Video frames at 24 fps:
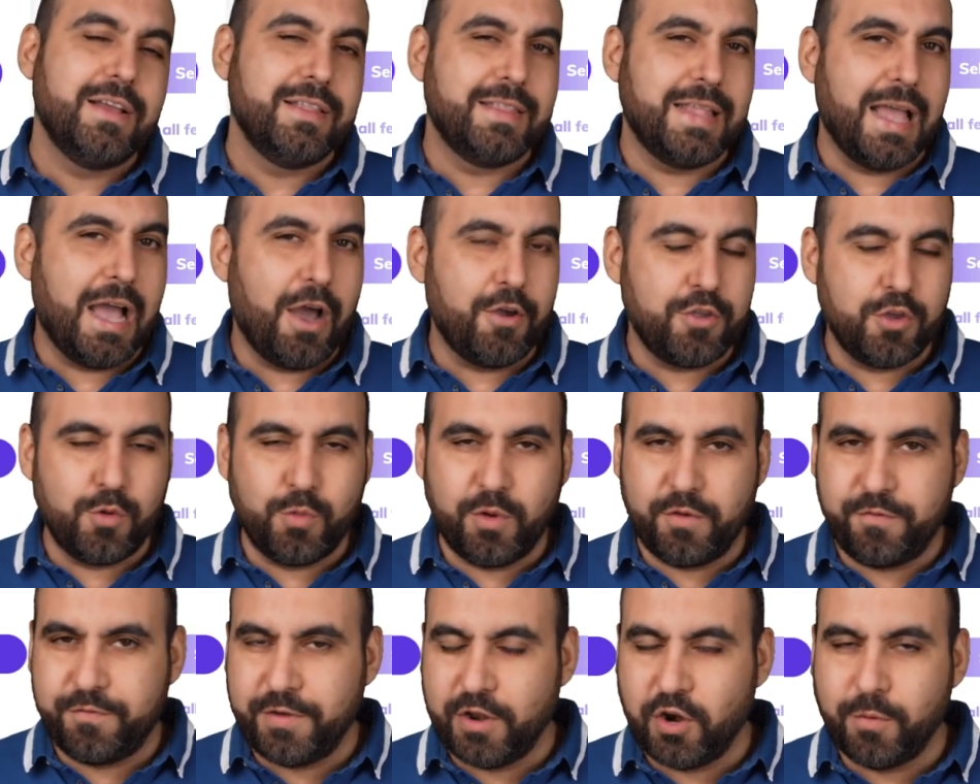Now, you
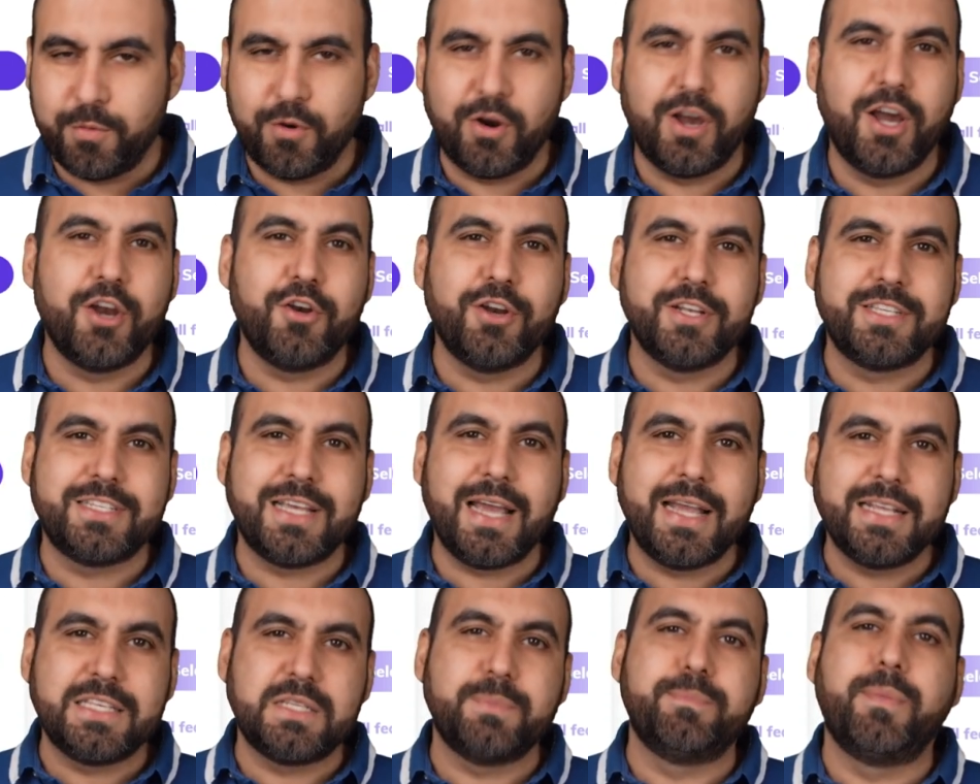would fit over one hundred
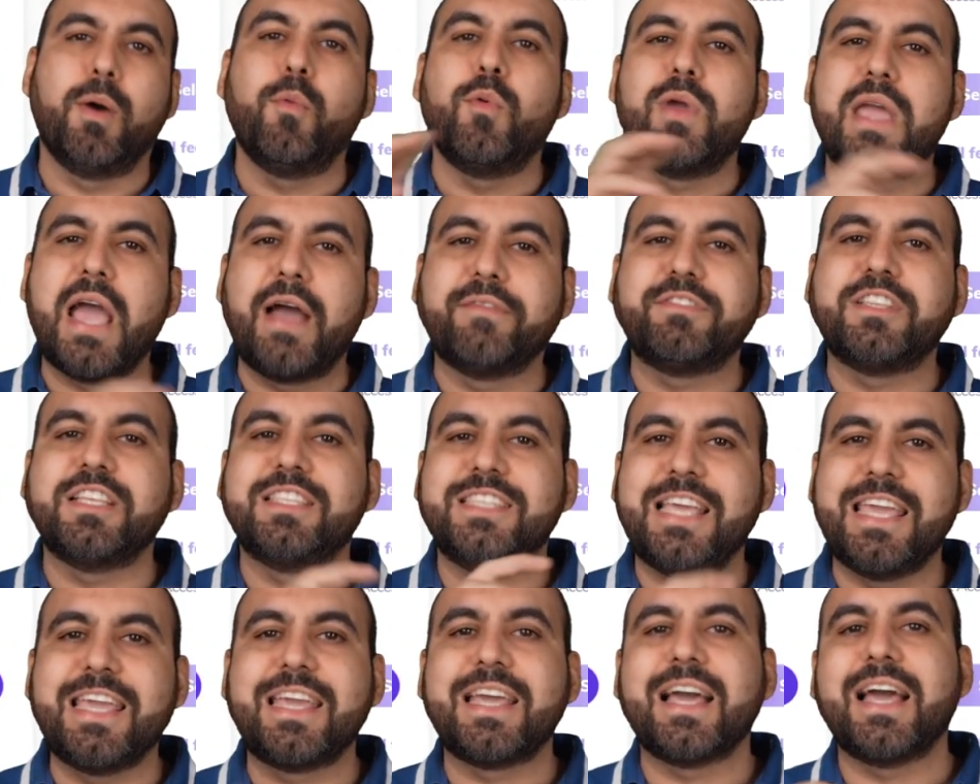sites, but we have to
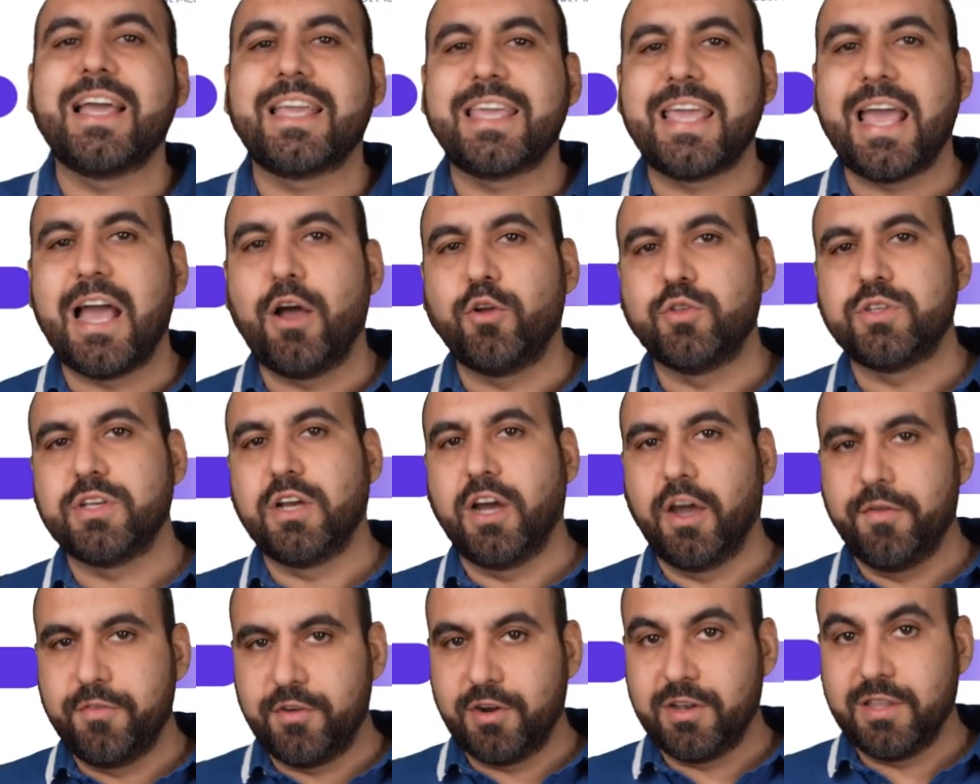take account
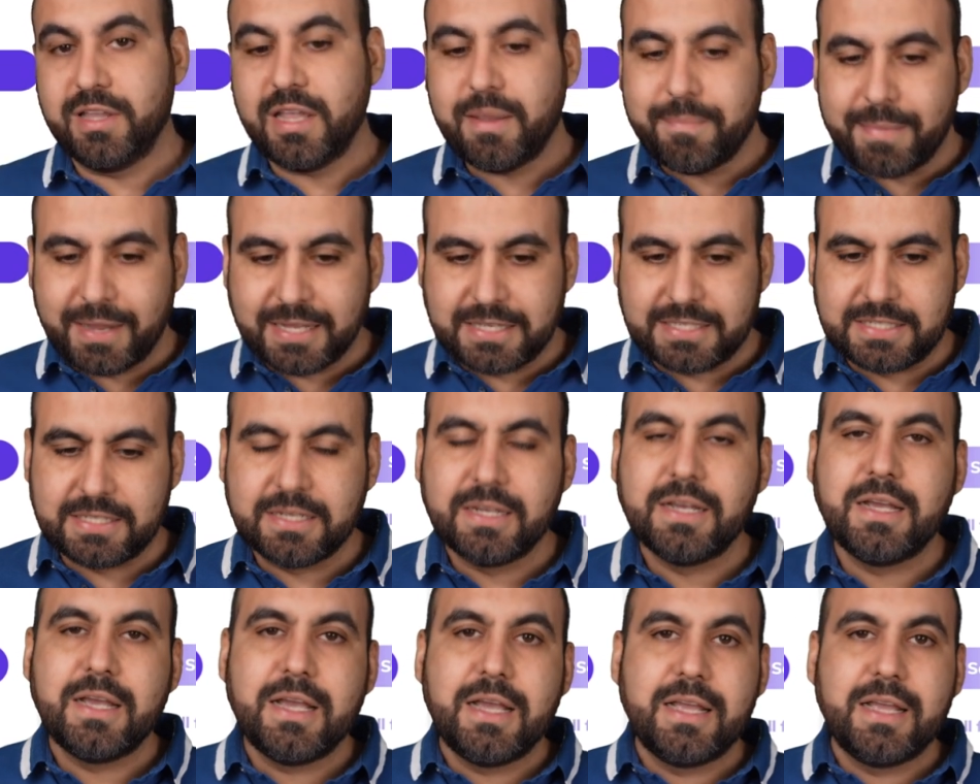other limits.